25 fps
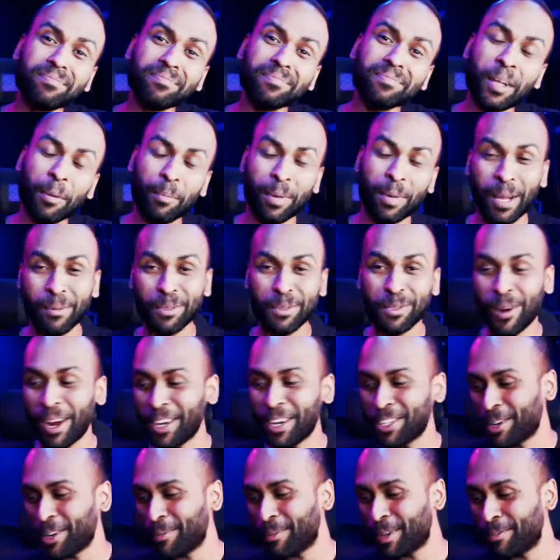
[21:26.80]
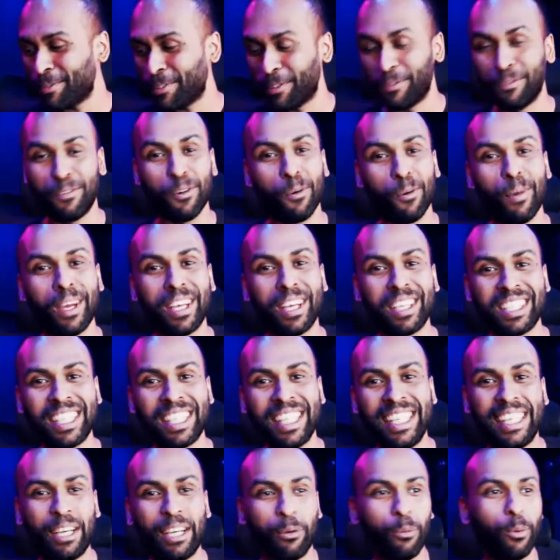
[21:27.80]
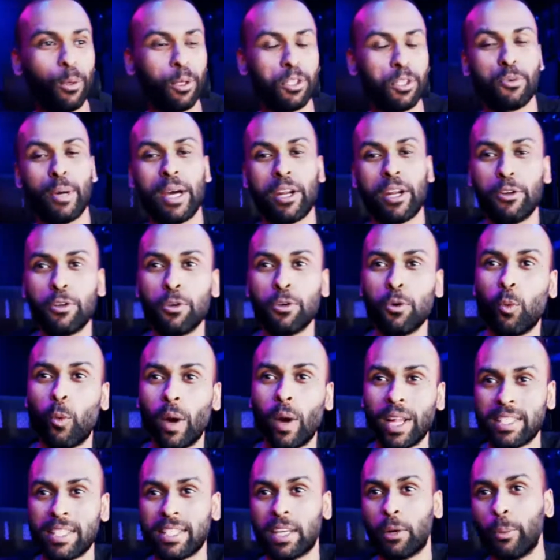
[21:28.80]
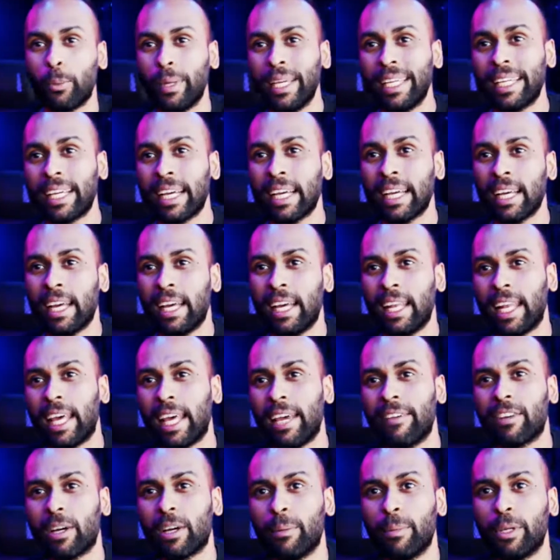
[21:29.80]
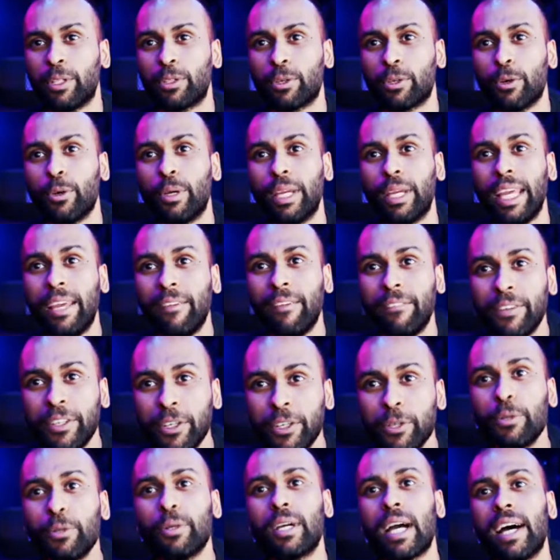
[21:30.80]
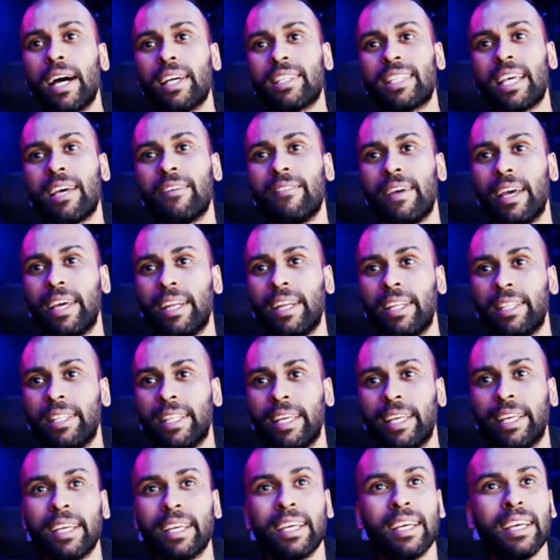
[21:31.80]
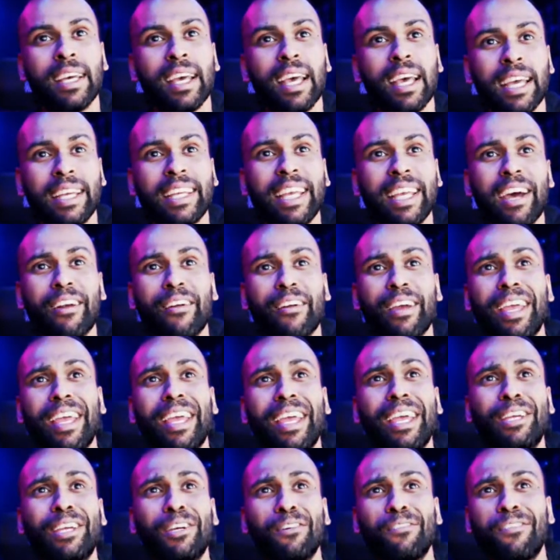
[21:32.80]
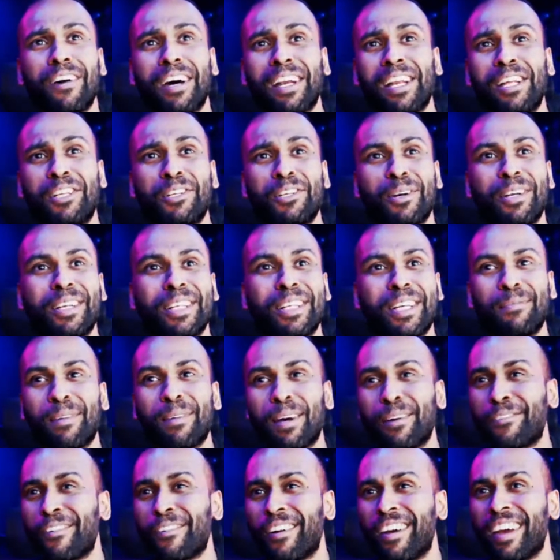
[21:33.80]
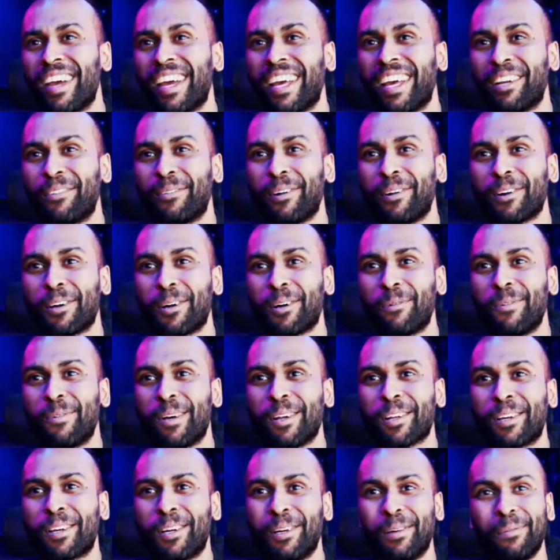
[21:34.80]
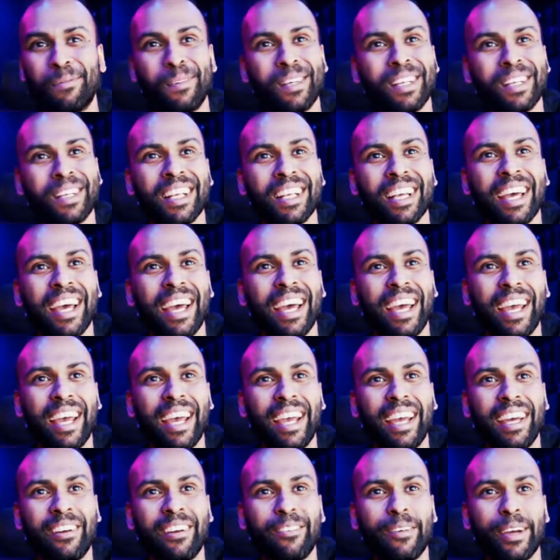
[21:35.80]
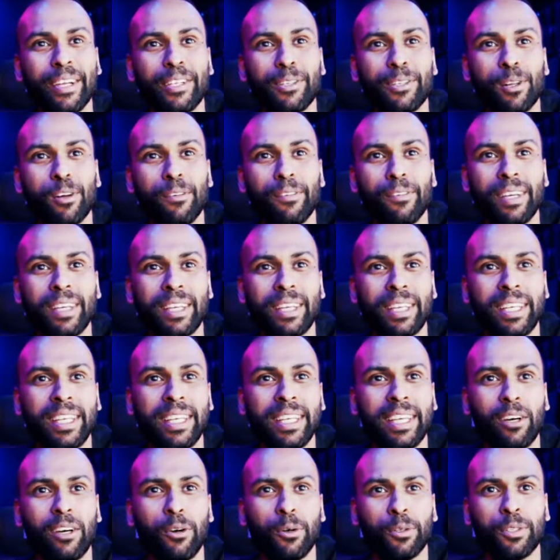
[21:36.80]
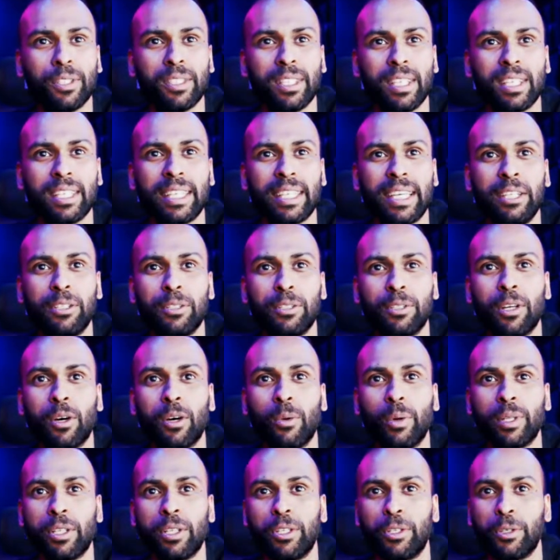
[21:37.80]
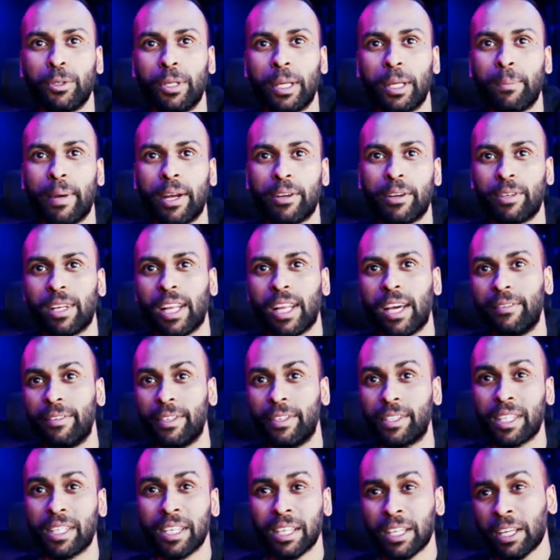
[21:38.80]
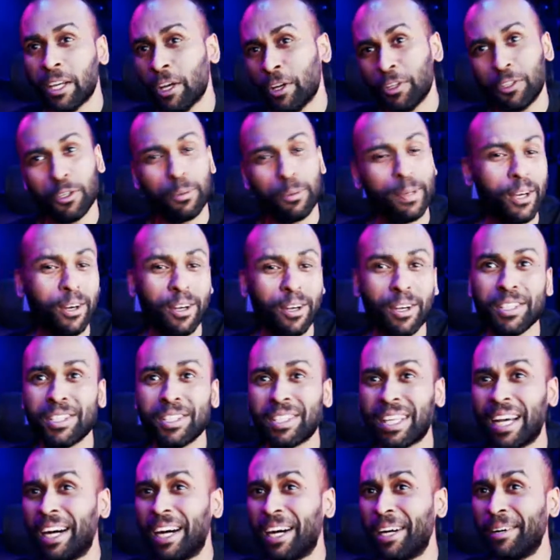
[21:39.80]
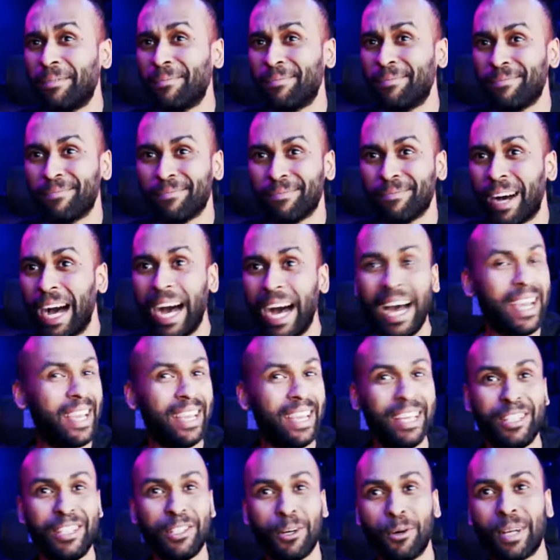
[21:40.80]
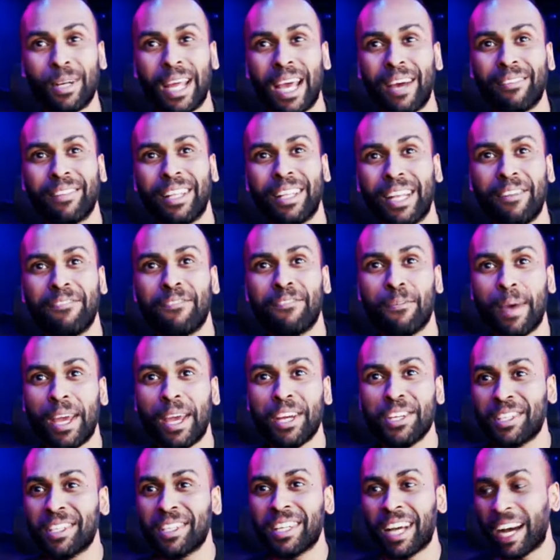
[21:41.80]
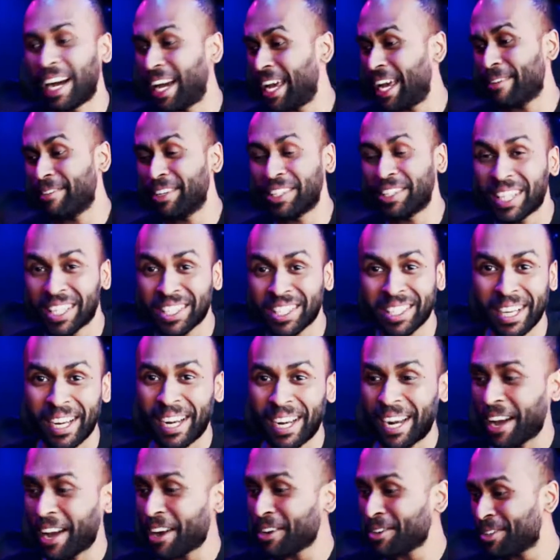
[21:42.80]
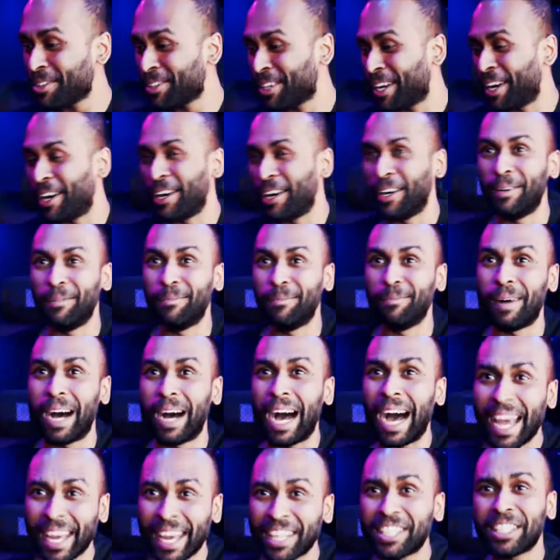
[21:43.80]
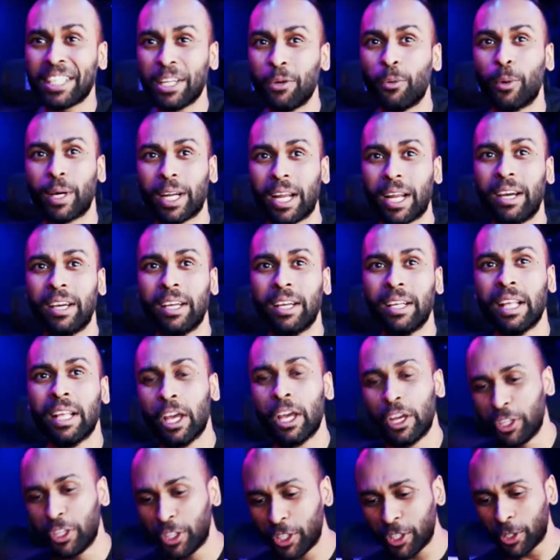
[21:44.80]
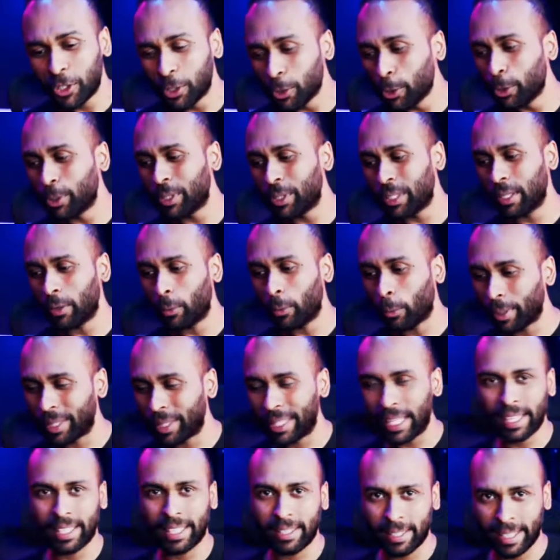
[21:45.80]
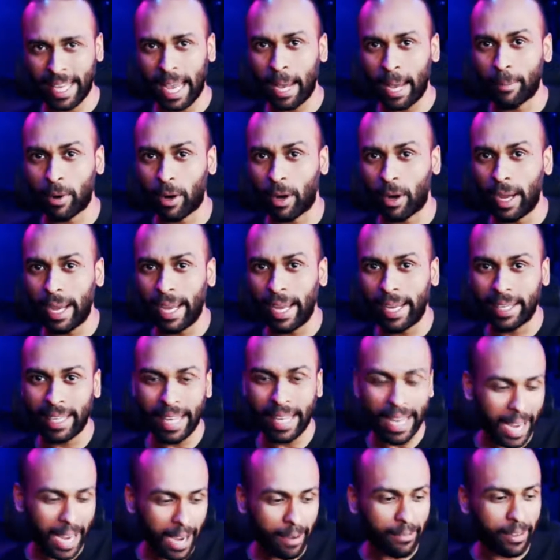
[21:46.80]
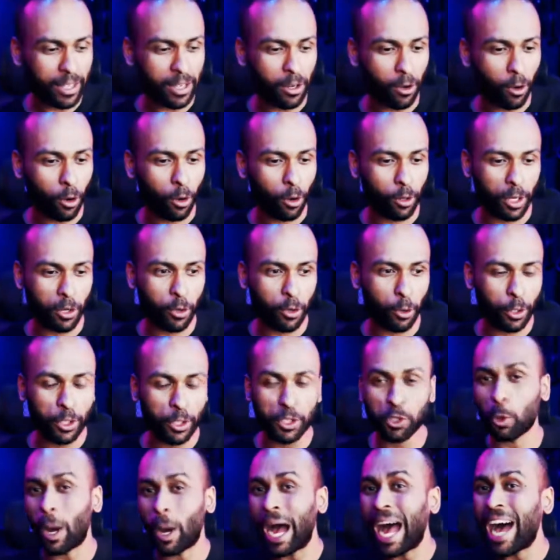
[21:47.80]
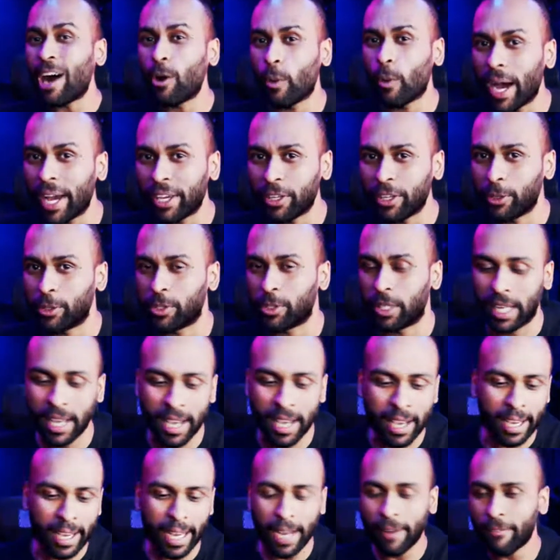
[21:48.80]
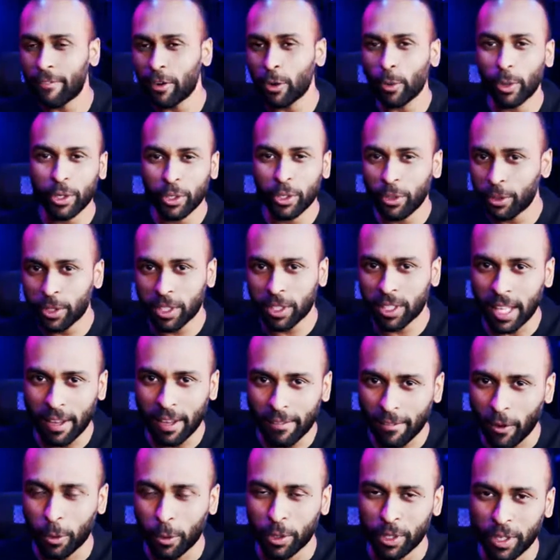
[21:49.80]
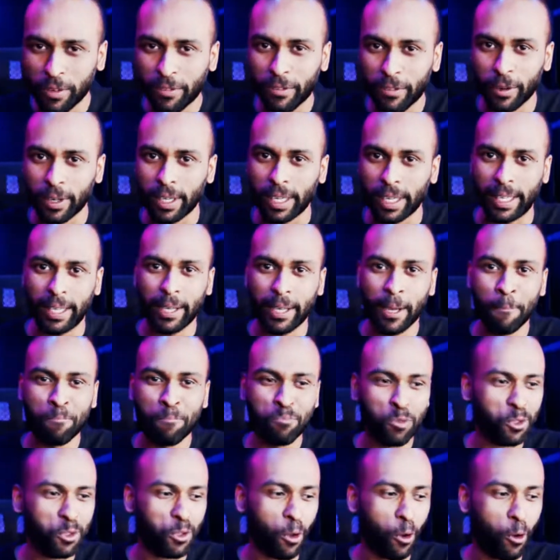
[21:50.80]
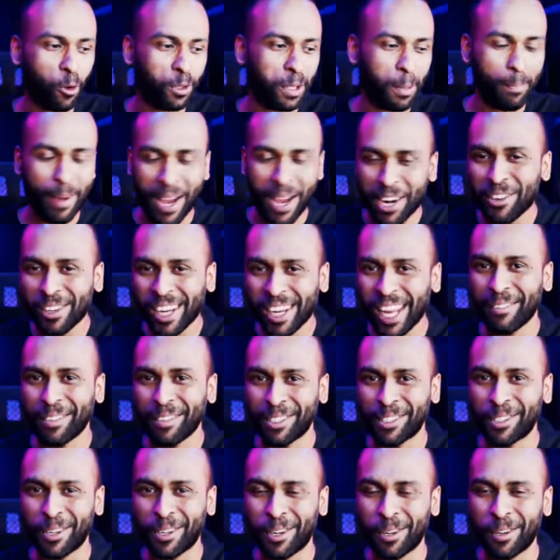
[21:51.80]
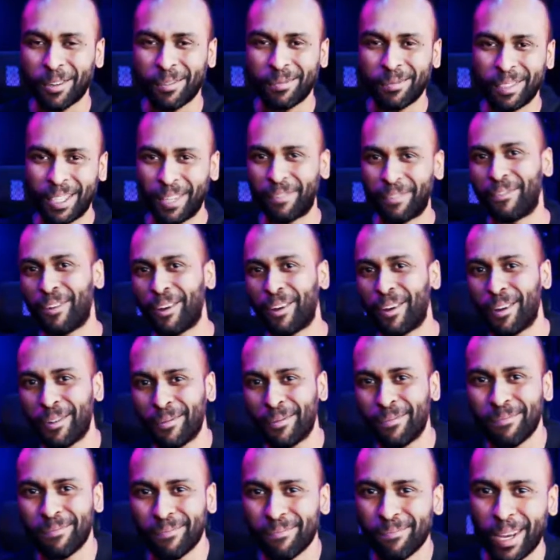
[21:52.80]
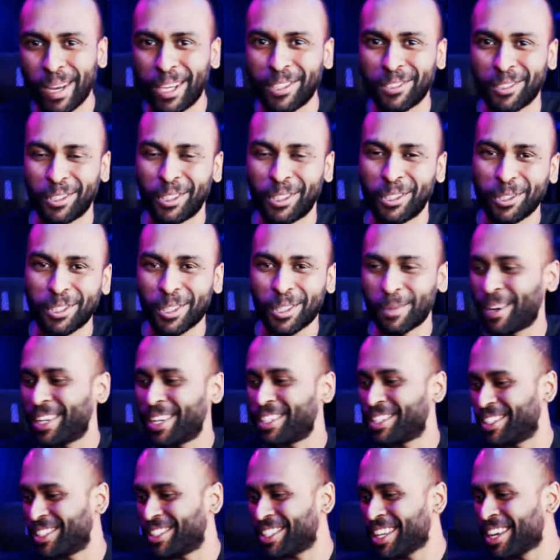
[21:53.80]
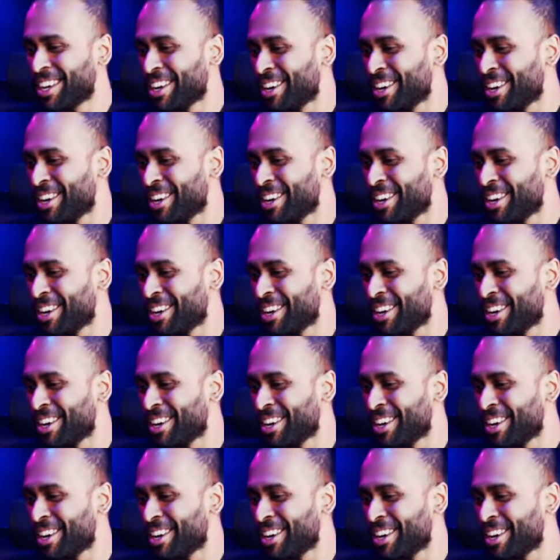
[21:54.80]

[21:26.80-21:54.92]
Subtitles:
My name is Rah Sharma from Filmmakers League. We'll try to do once a week live coming through. If you guys have anything, Gary, you finally joined in, my friend. Welcome, welcome. And Rachel over here also says, keen to know what the shooting battery life is. To be honest, I don't have that information. I haven't tested it out. I actually want to shoot with that camera and have it on according to how I use it. Everyone uses their phone differently. So the battery life is going to differ based on user basis.